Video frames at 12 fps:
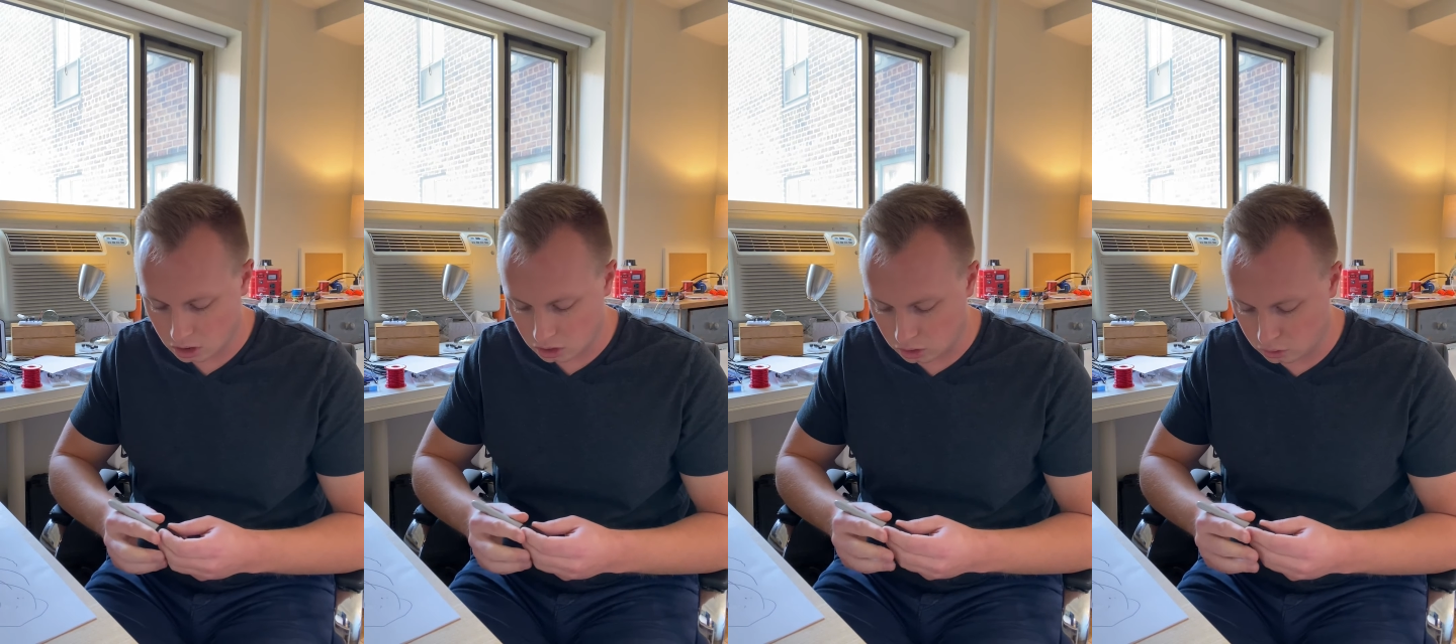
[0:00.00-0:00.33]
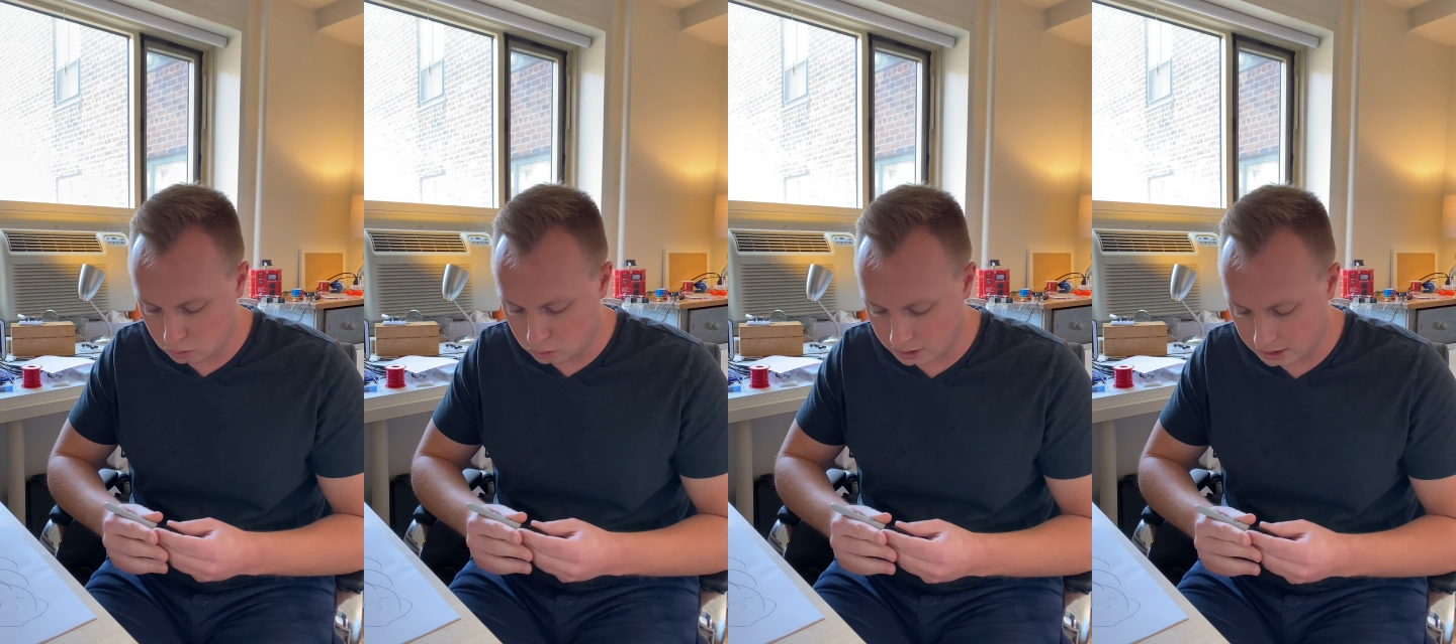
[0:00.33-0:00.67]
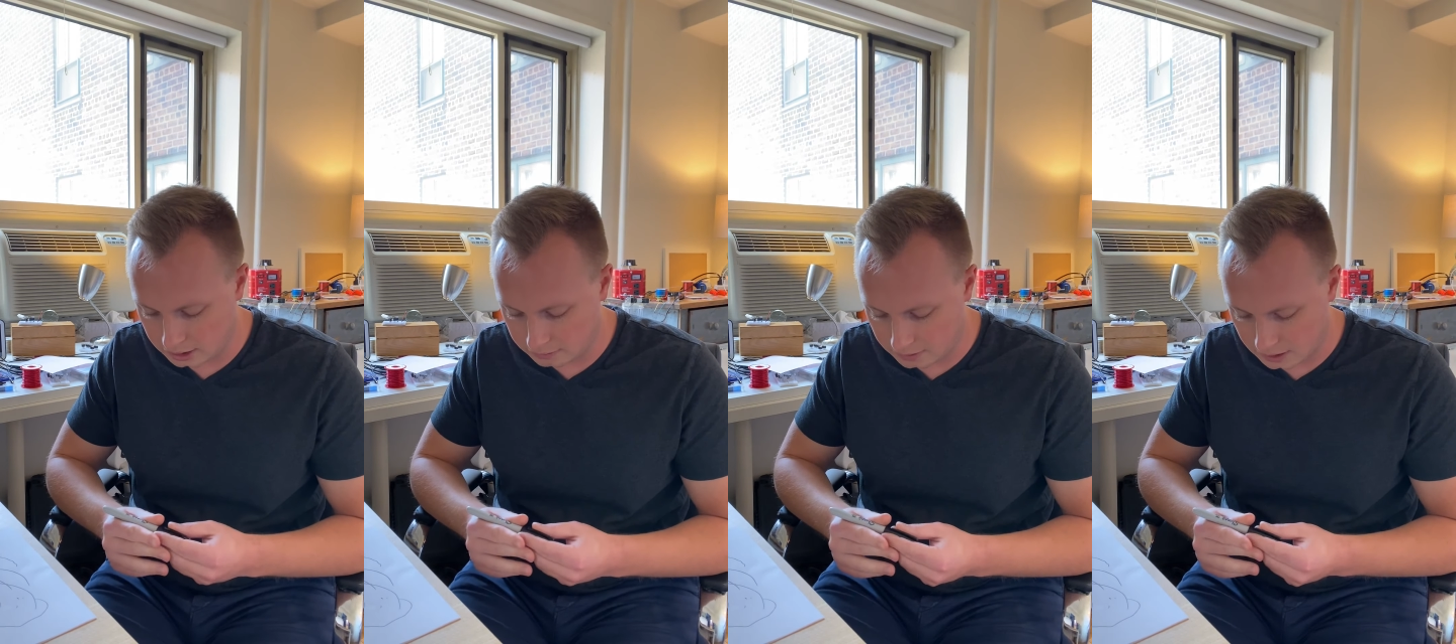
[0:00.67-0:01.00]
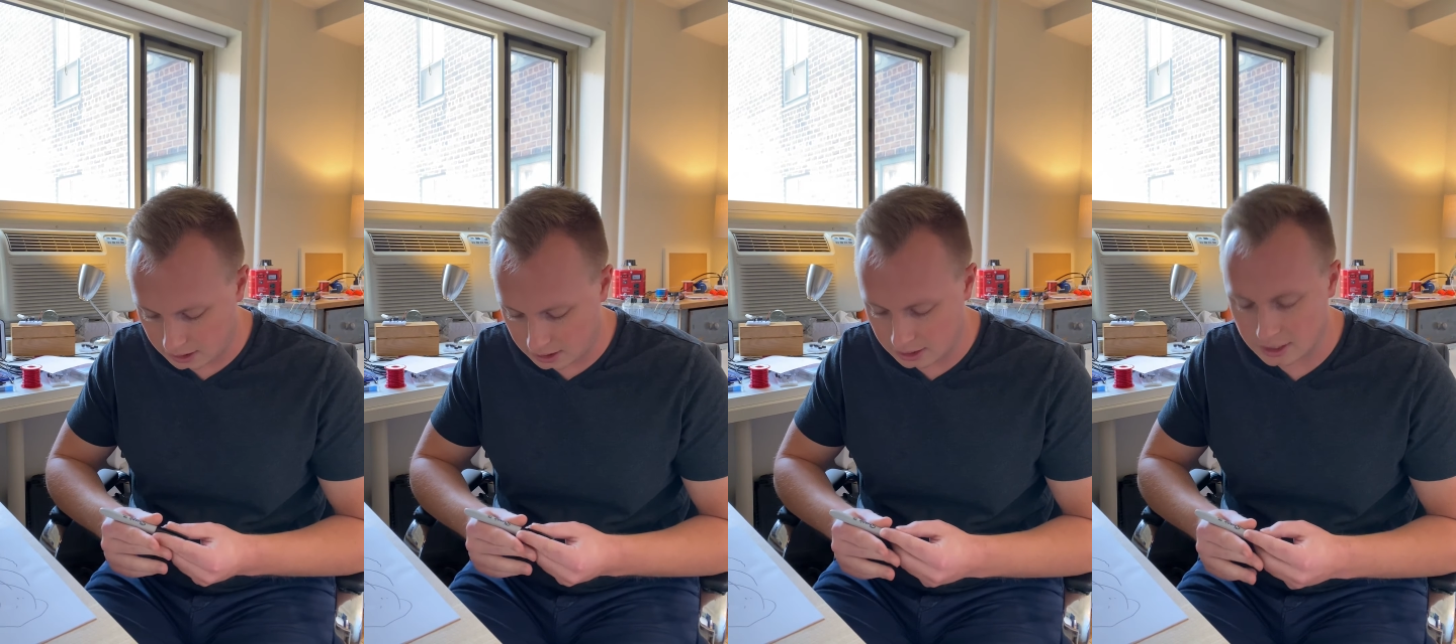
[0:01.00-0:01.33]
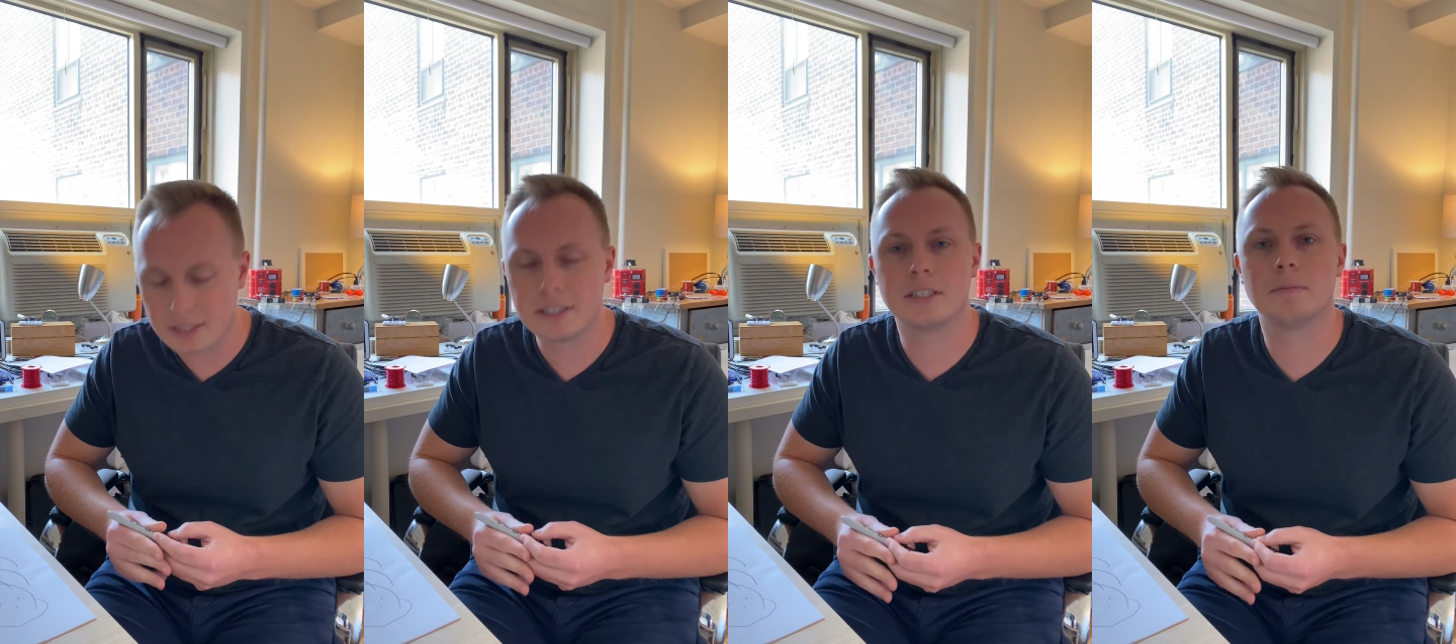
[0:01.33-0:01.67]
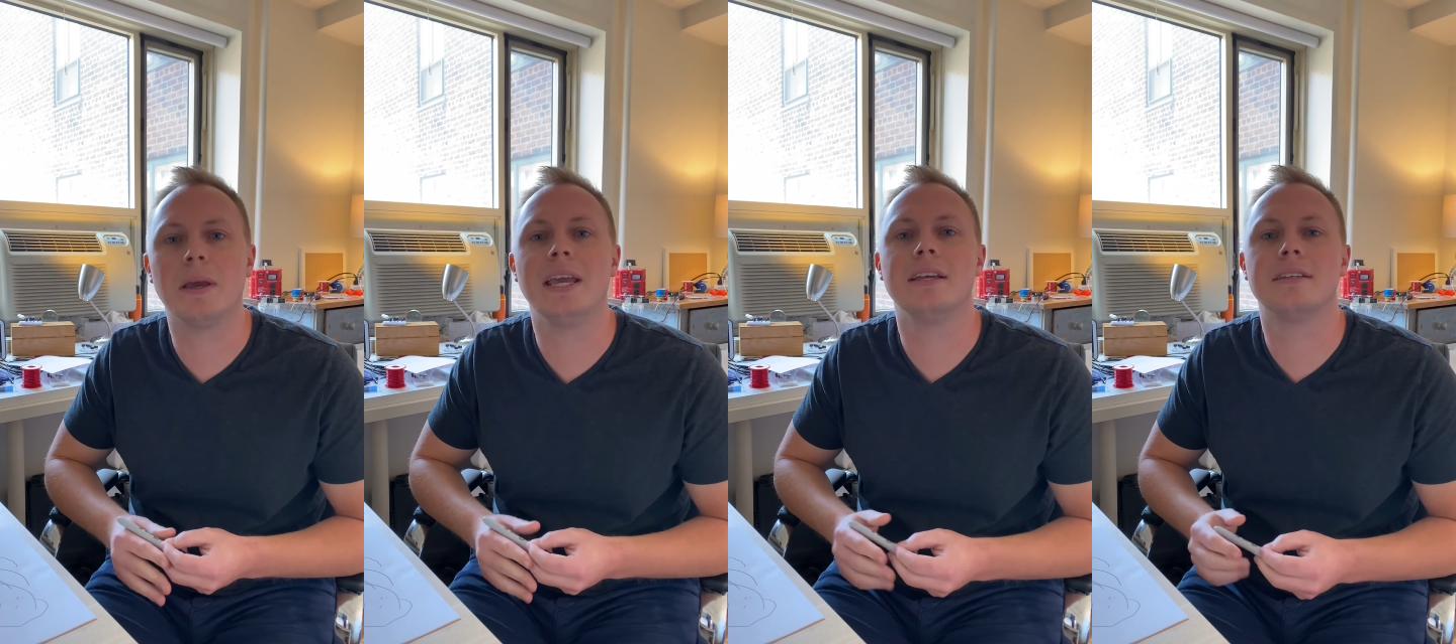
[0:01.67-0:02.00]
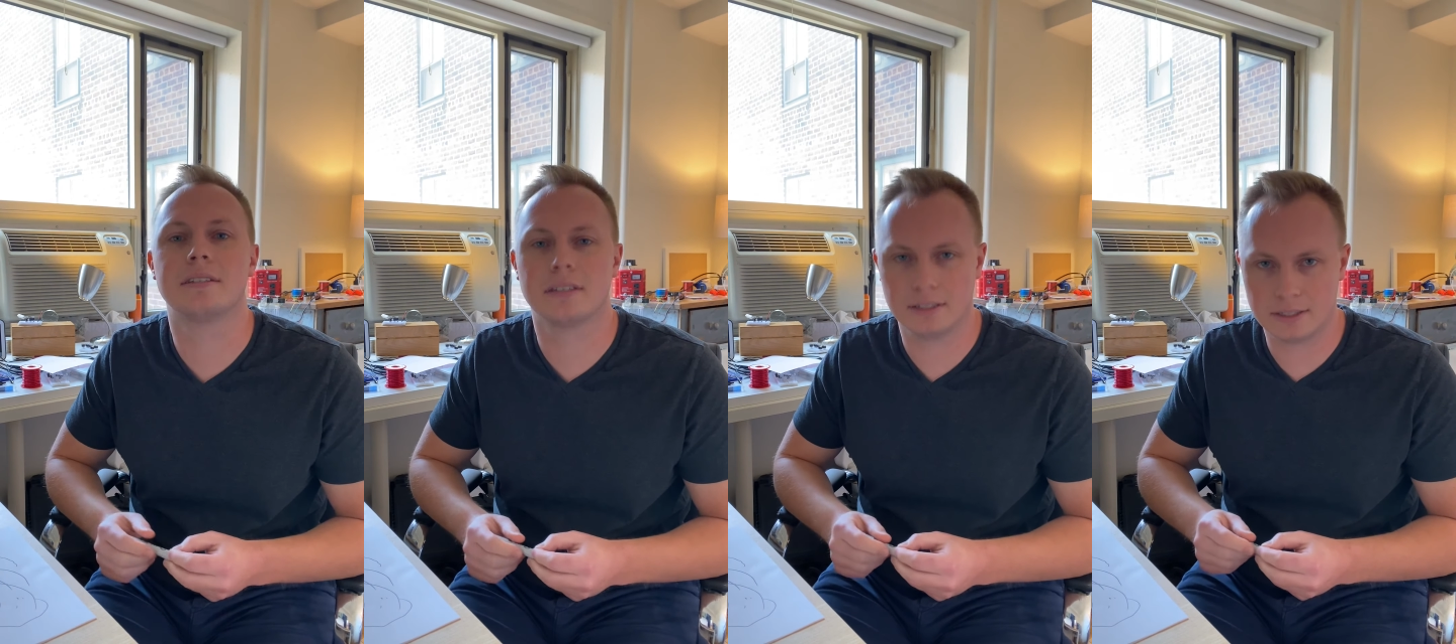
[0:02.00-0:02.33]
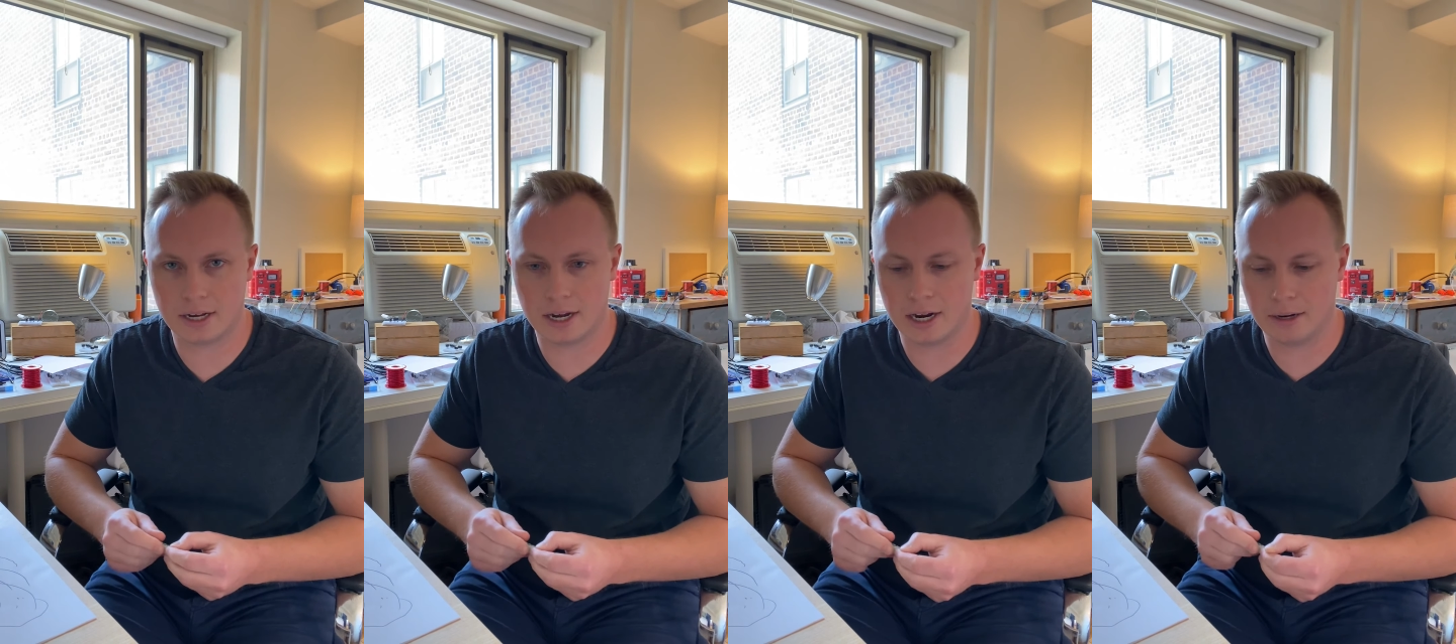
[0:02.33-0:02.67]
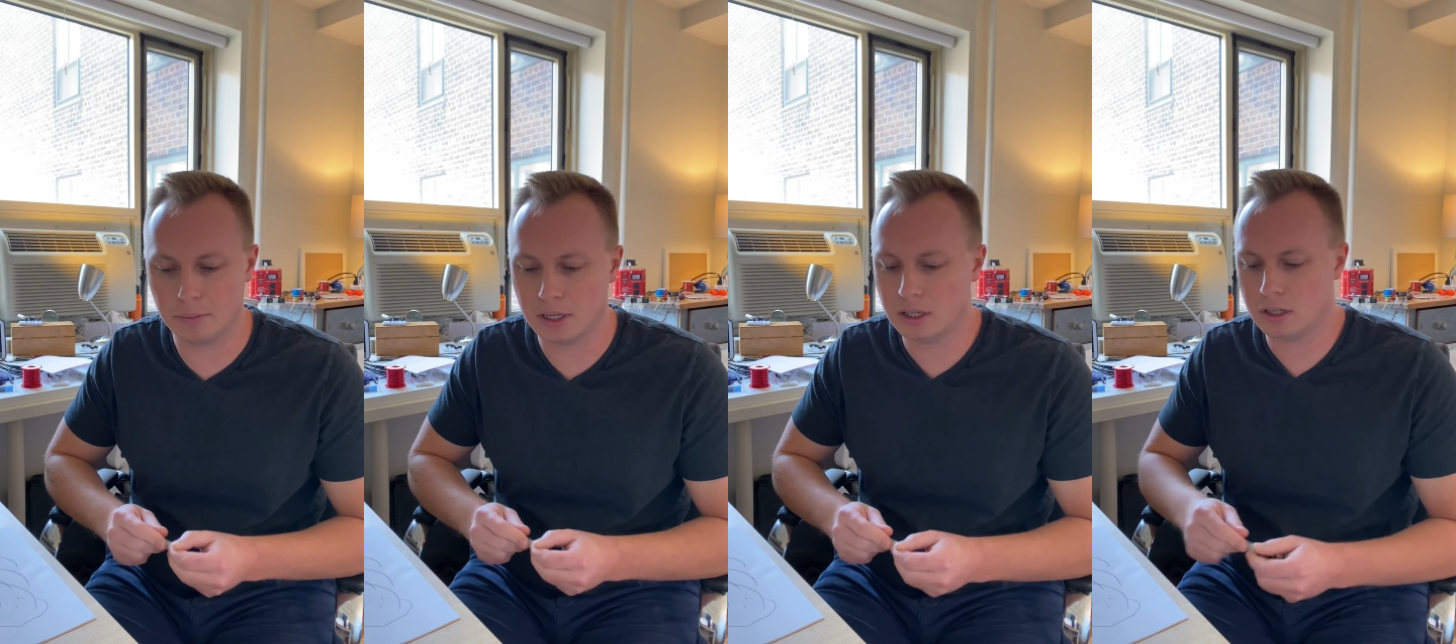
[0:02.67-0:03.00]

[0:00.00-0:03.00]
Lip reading: You live in space-time.